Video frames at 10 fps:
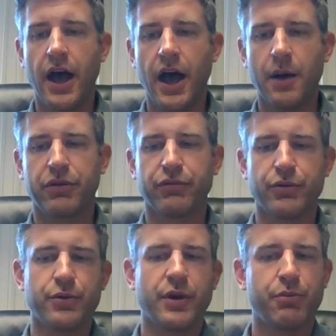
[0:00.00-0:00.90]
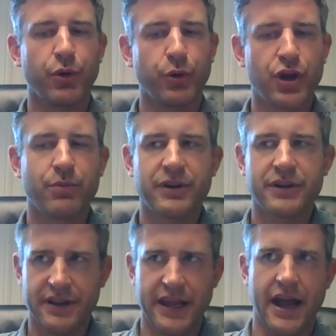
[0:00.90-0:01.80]
up through the
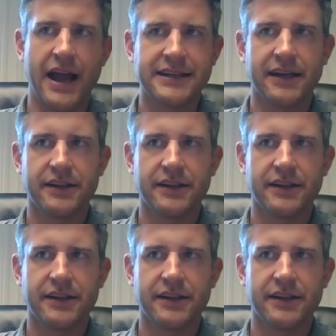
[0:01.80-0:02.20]
procurement that iTel